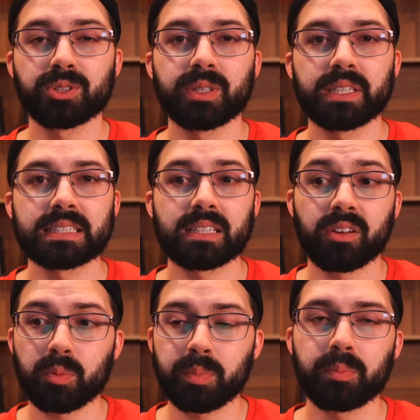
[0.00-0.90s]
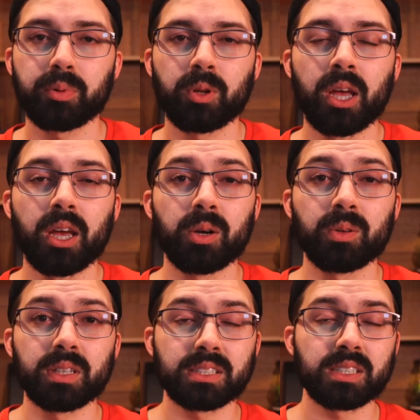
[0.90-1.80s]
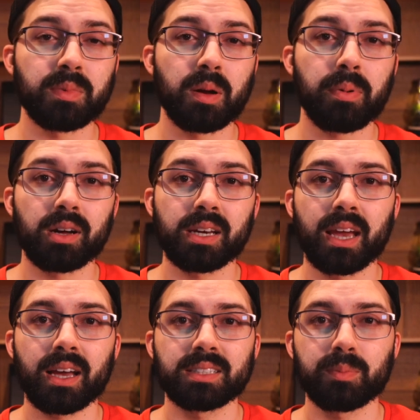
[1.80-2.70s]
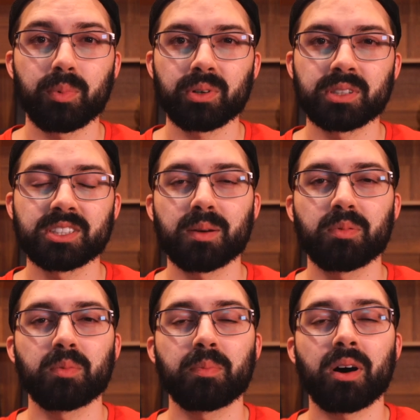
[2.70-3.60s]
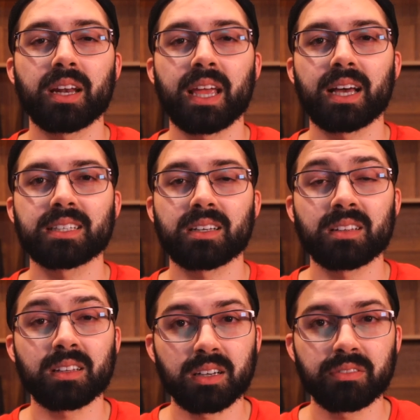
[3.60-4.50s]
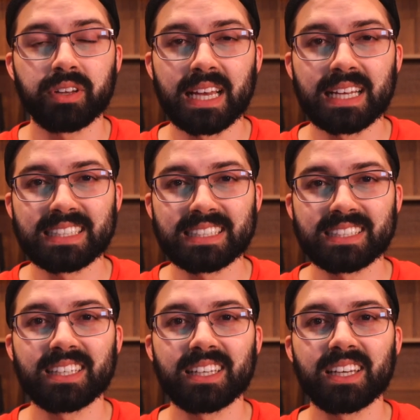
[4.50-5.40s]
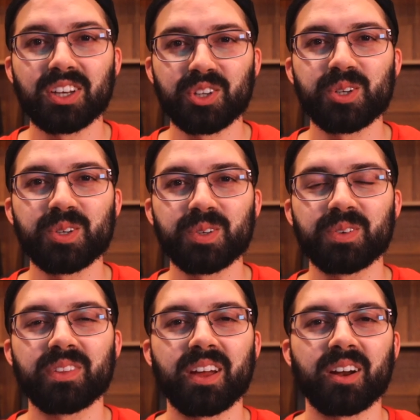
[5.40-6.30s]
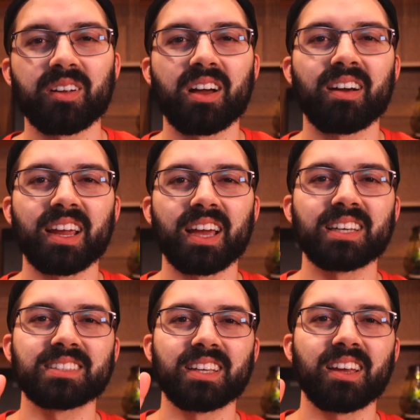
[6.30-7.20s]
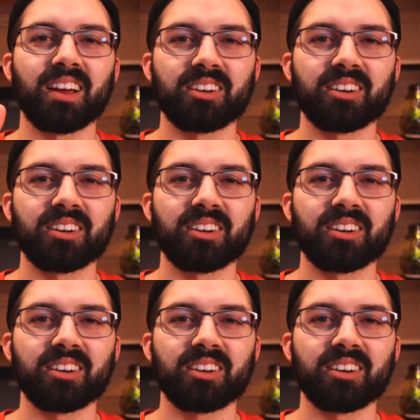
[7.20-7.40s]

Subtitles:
students, and other people who listen to my podcast, the Born Unstoppable podcast. And I'd love to see you there. All right, guys, take